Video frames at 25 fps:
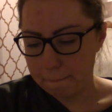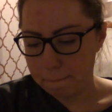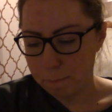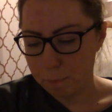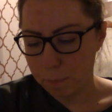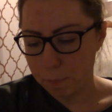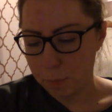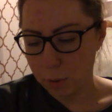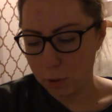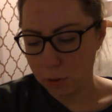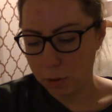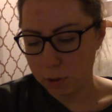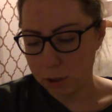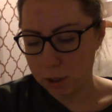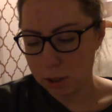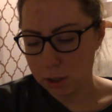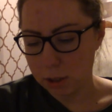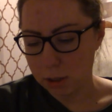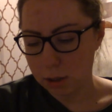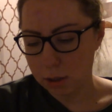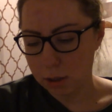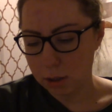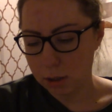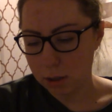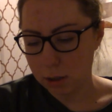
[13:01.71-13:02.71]
But
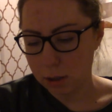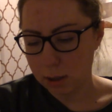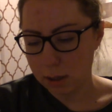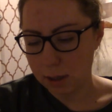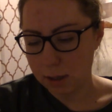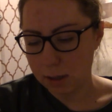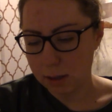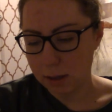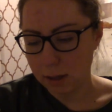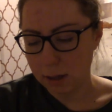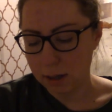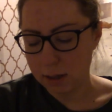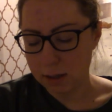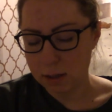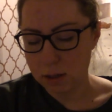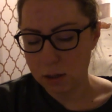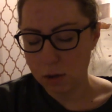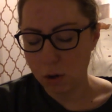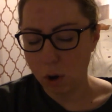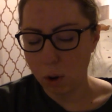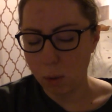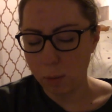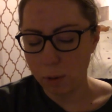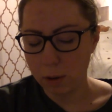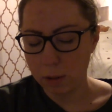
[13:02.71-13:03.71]
I think it's
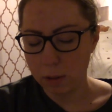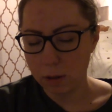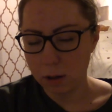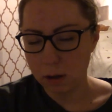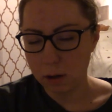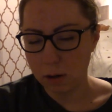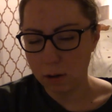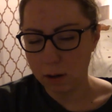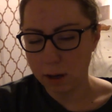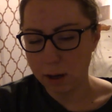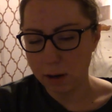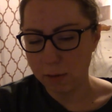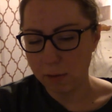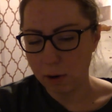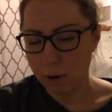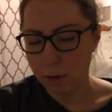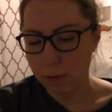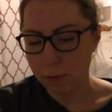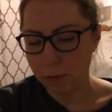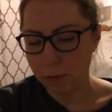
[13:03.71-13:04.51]
normal. The longer you're off